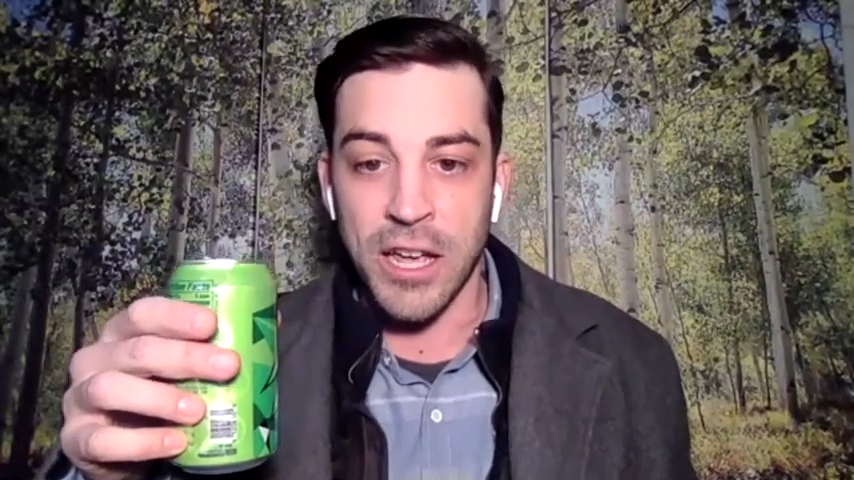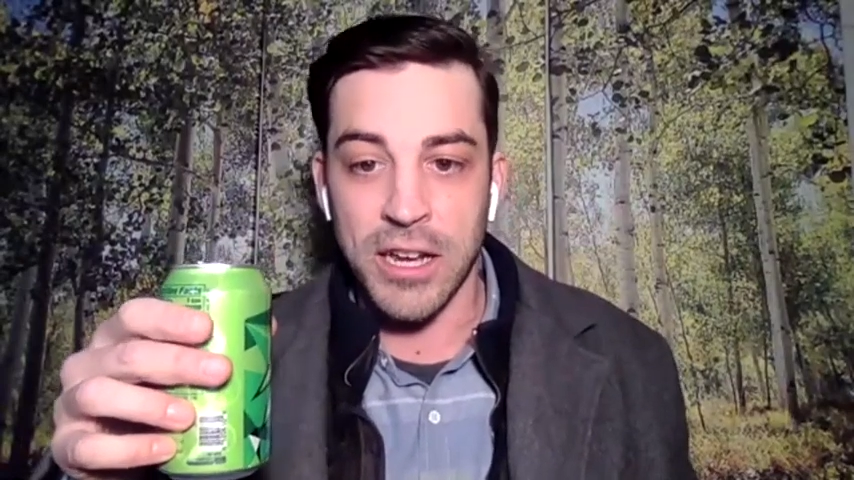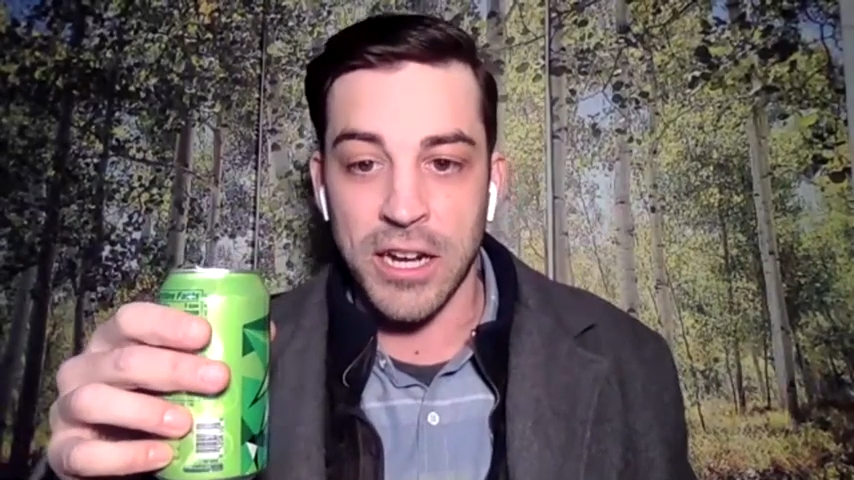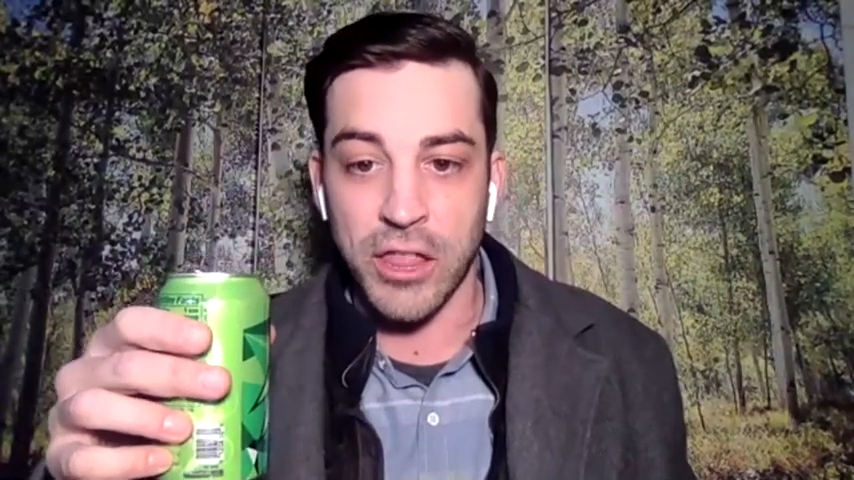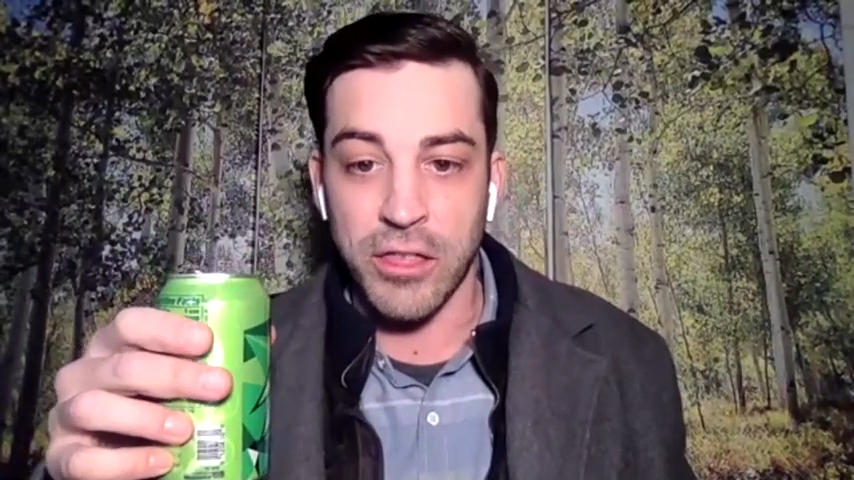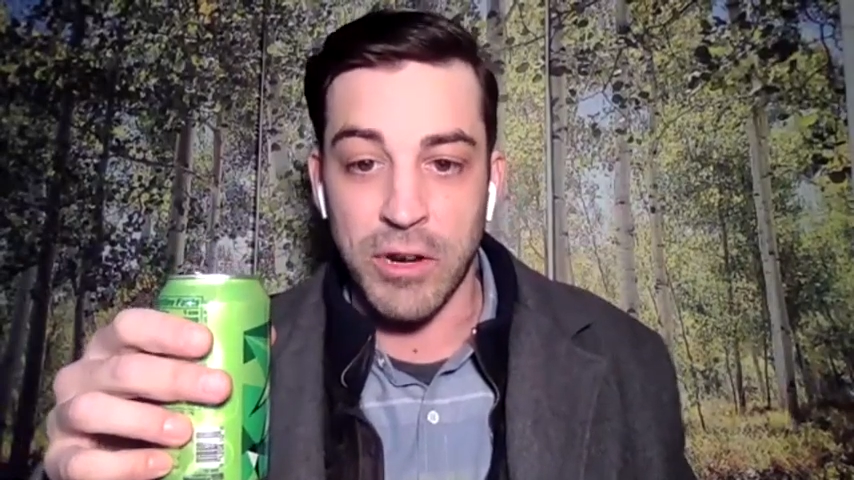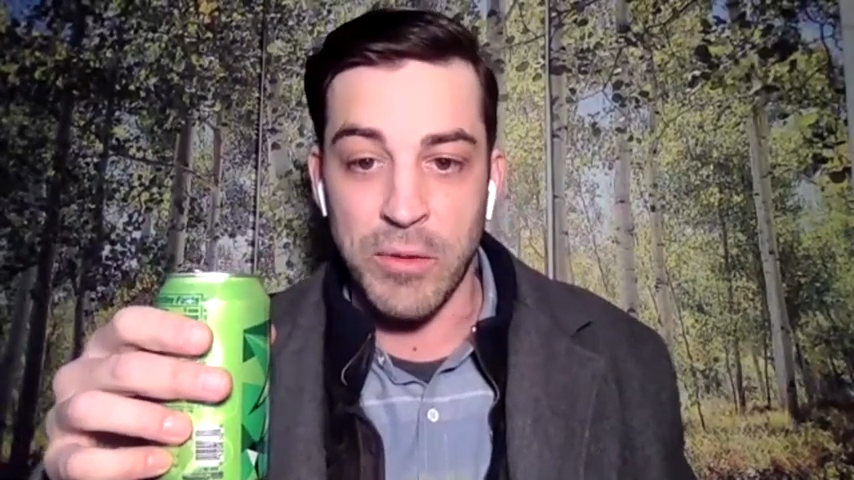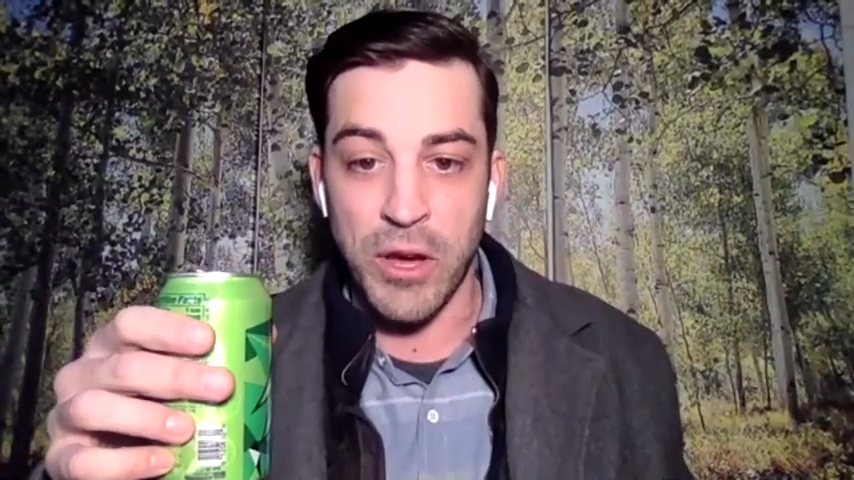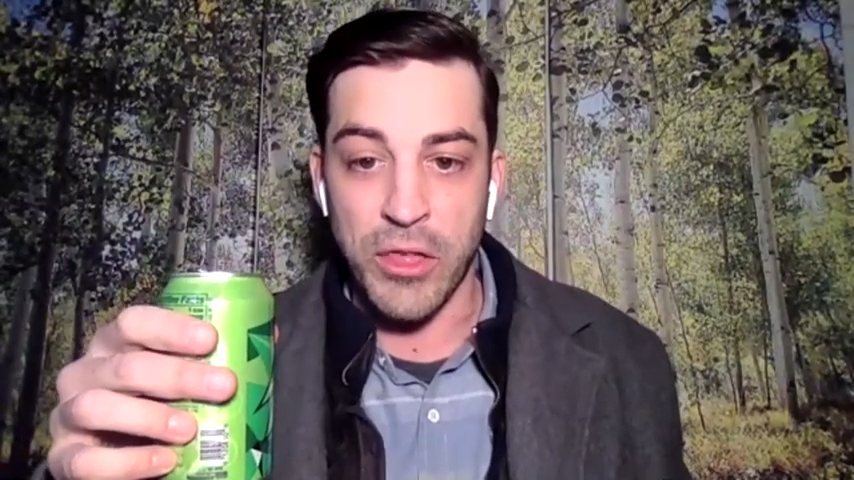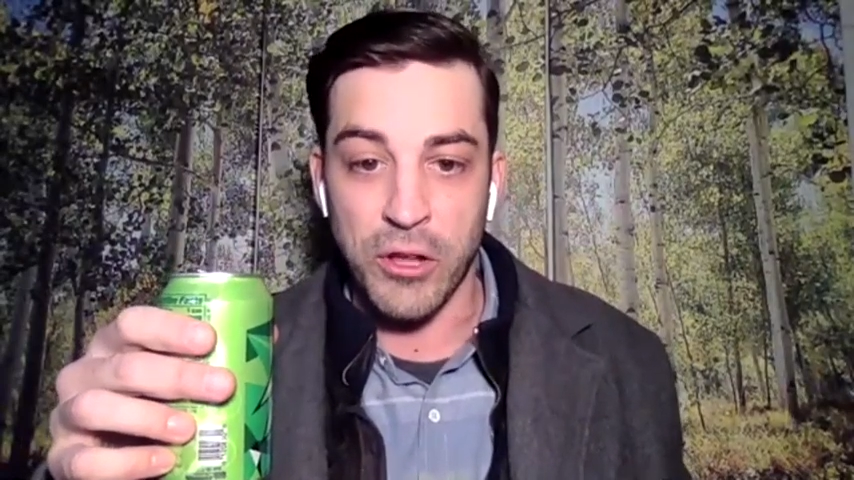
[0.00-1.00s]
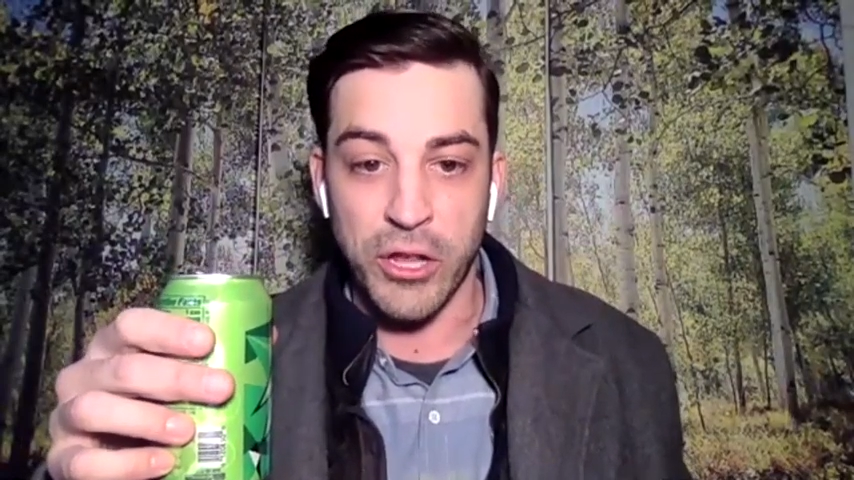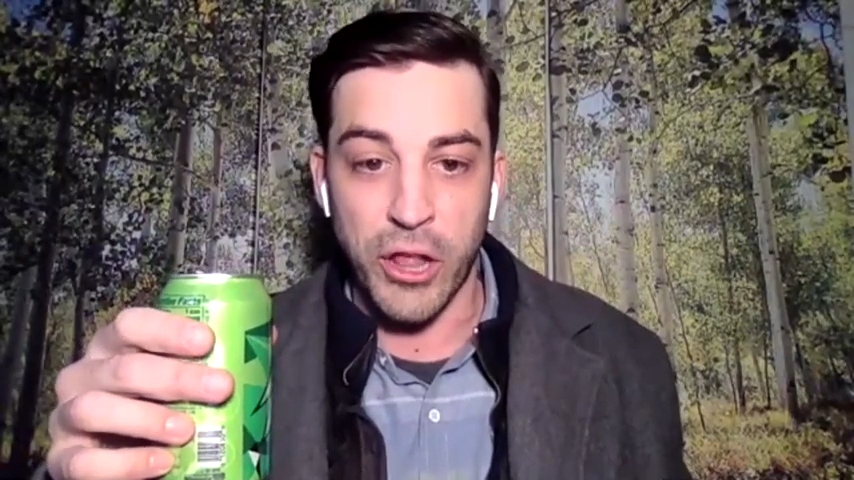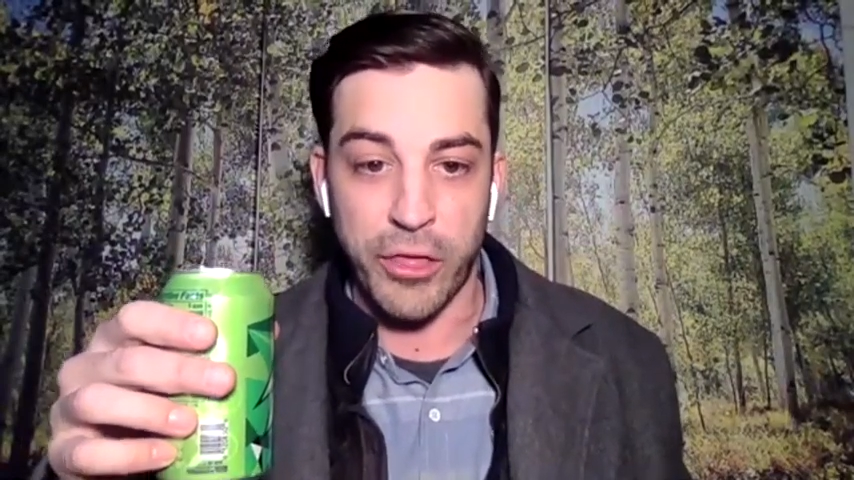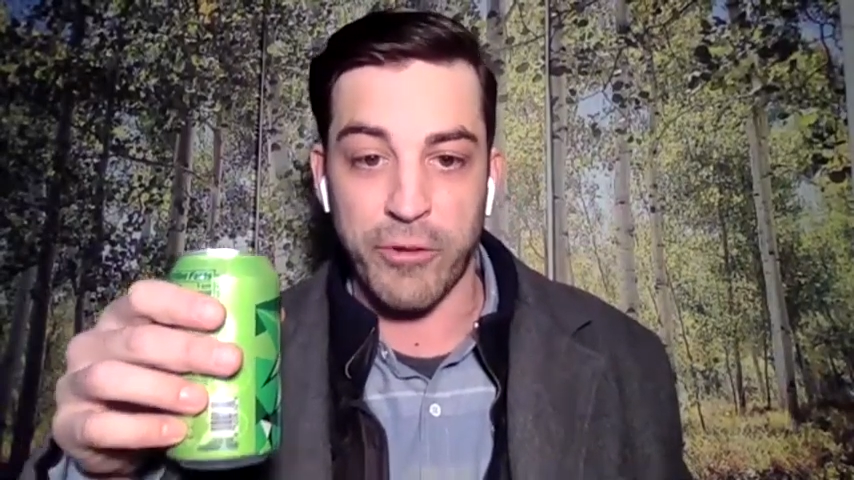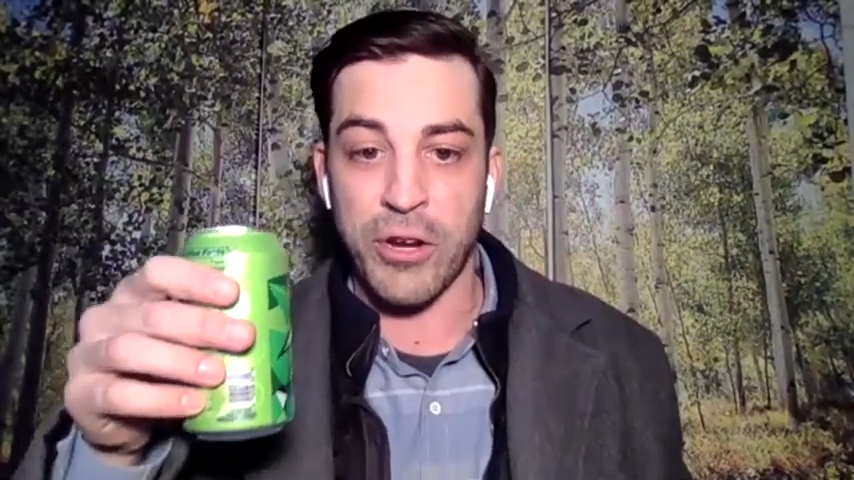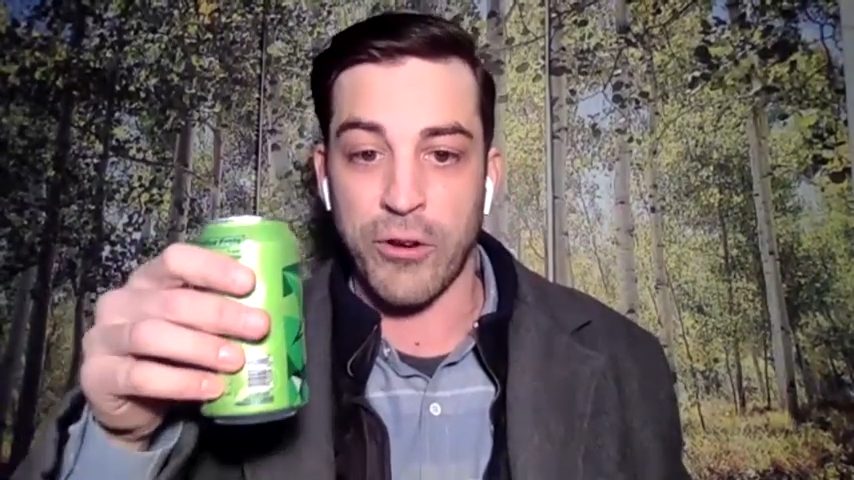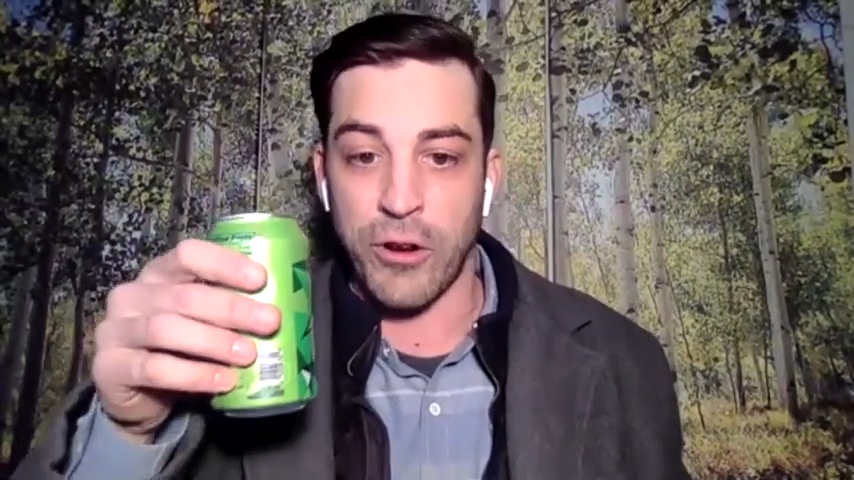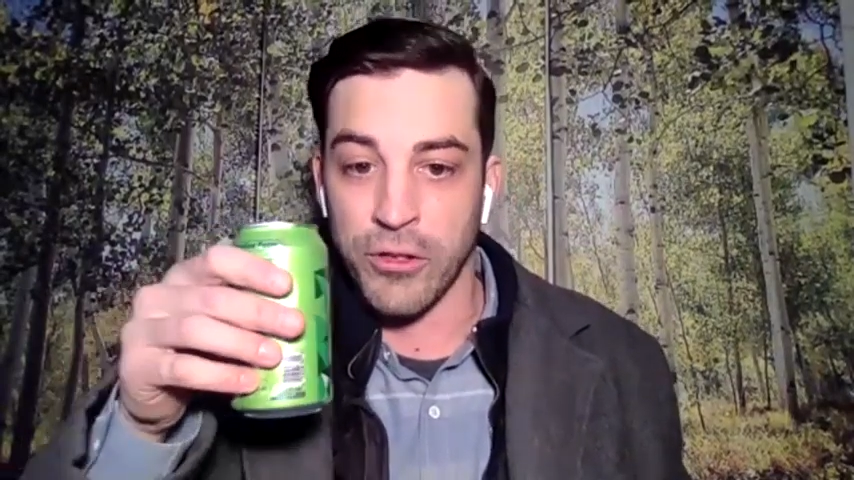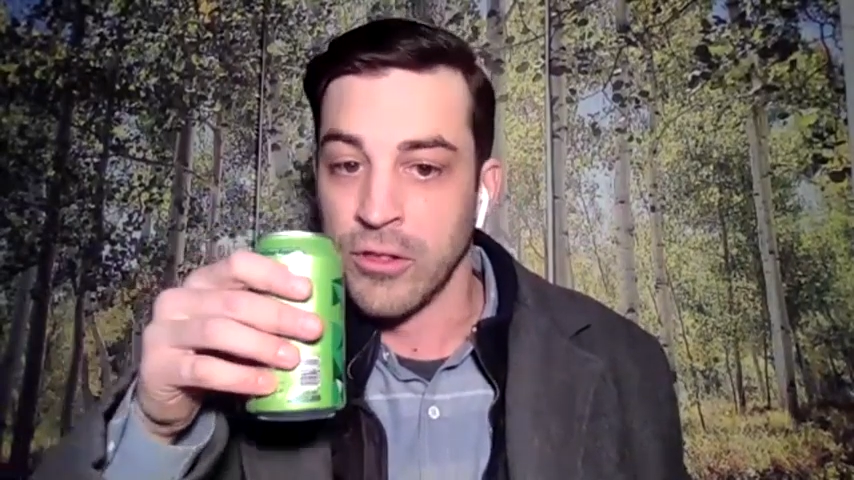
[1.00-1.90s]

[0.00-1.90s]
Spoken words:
Got a 3-month-old and a 3-year-old.